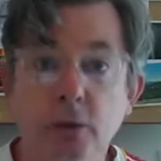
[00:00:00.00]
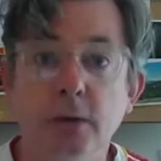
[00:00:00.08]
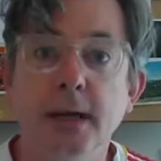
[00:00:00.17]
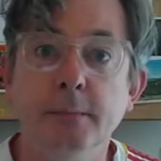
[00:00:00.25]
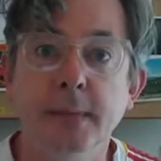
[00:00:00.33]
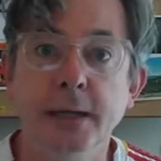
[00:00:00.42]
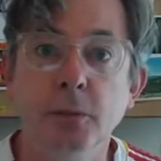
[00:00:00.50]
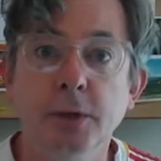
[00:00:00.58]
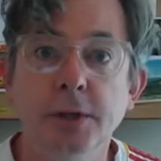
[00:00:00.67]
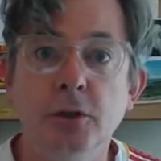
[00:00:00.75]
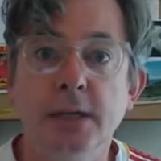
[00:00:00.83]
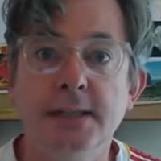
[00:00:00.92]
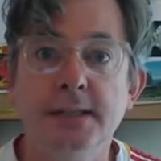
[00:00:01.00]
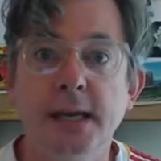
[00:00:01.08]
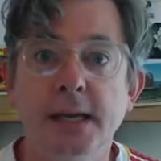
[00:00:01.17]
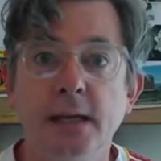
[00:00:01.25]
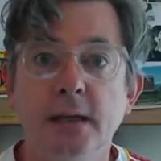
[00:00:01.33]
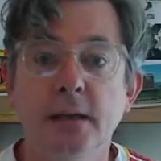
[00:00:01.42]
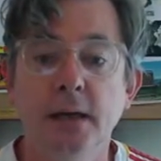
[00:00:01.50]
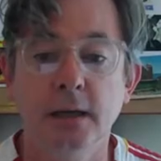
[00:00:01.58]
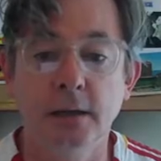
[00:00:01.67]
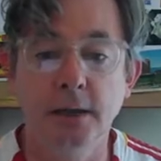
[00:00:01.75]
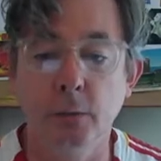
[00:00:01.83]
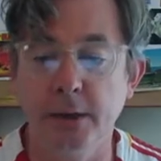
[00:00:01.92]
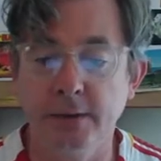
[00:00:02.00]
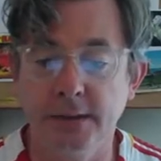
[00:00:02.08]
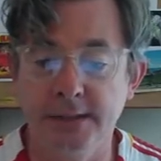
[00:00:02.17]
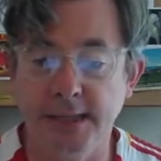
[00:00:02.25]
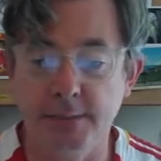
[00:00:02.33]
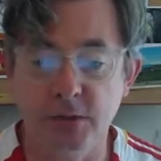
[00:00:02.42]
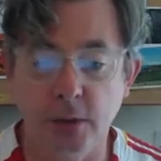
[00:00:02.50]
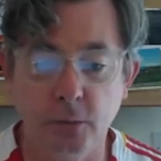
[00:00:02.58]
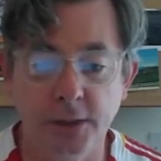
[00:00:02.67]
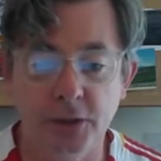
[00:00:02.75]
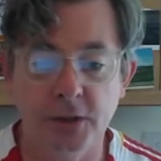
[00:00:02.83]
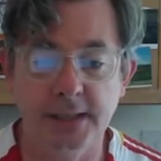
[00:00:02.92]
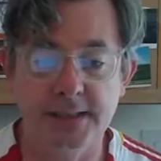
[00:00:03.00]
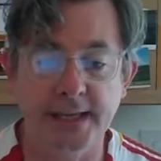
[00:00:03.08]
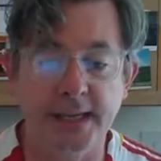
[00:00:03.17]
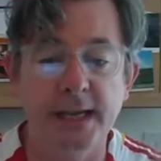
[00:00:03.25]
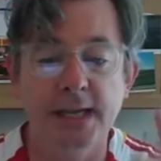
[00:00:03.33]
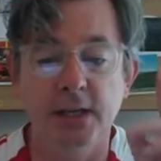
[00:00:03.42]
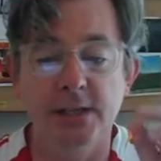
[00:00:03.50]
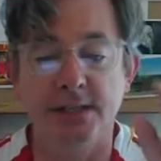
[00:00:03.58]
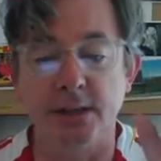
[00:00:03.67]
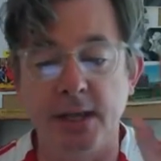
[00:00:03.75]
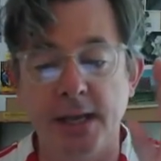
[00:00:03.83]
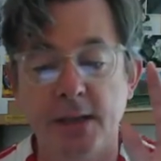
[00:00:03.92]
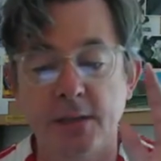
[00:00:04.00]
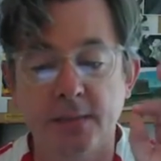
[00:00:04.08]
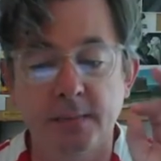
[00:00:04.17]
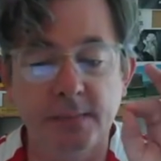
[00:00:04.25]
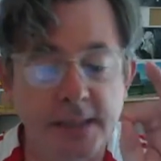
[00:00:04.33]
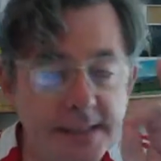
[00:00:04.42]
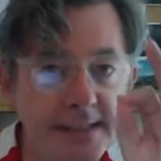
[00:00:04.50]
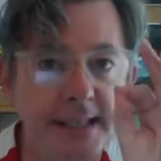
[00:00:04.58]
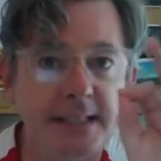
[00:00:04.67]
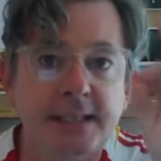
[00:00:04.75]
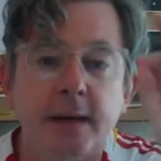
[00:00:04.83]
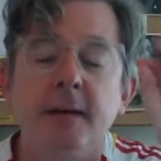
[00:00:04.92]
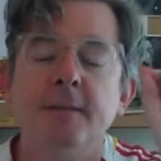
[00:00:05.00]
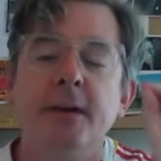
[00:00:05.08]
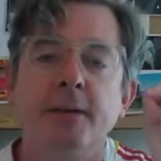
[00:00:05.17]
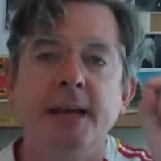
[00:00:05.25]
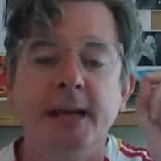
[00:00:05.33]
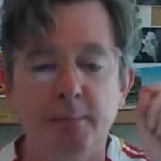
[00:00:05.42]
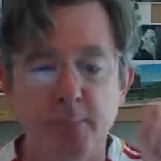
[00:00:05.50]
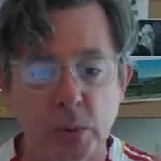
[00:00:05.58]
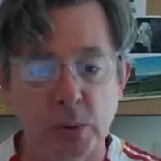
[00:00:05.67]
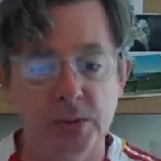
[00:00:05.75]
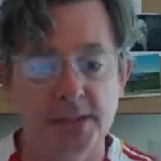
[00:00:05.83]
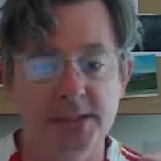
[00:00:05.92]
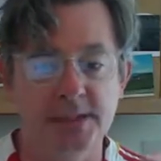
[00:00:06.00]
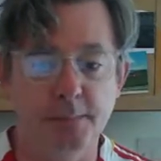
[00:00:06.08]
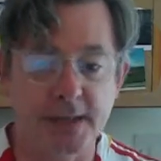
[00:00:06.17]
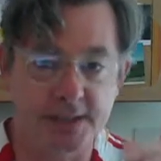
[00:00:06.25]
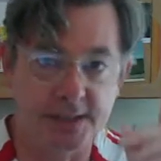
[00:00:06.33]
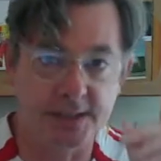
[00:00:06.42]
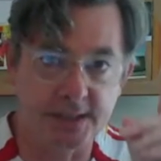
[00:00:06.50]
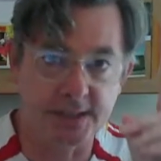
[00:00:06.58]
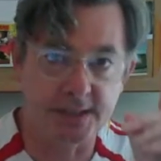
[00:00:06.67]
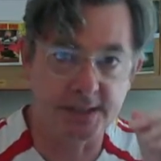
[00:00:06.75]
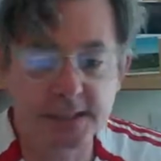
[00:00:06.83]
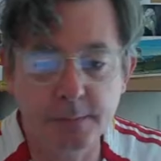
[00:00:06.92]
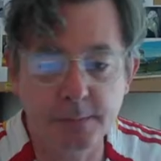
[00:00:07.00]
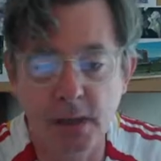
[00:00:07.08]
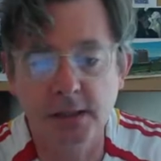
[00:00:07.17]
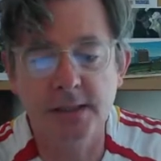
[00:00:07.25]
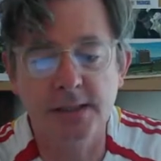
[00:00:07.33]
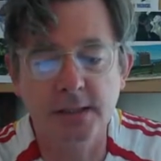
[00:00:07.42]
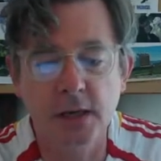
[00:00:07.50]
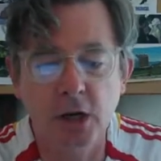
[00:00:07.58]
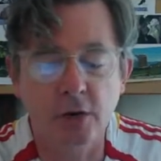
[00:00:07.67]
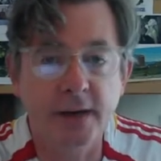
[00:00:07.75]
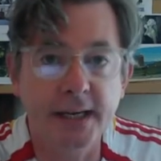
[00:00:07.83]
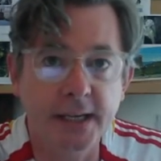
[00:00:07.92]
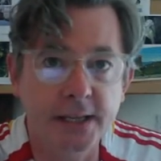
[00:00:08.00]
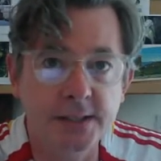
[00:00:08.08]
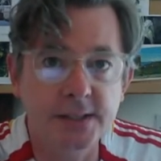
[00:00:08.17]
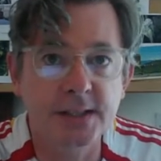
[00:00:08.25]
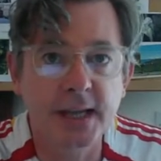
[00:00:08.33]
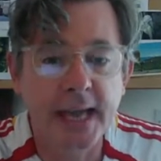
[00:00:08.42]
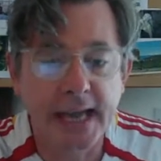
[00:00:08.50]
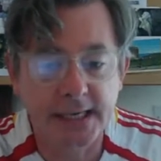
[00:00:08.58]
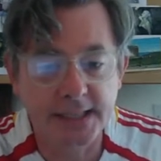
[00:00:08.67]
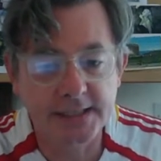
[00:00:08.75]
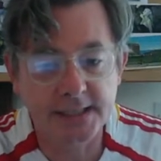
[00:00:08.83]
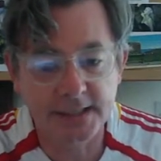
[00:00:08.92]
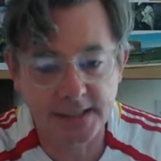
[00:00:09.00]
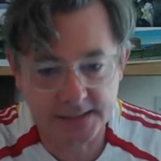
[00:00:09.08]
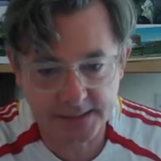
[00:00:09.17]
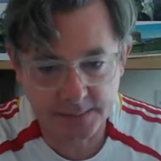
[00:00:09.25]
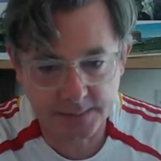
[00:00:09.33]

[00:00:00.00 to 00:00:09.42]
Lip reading: like me. What are you trying to say? I know they're wearing the same top. What are you trying to say? Listen, this is a very important message. This is Marcus Aurelius, and he said this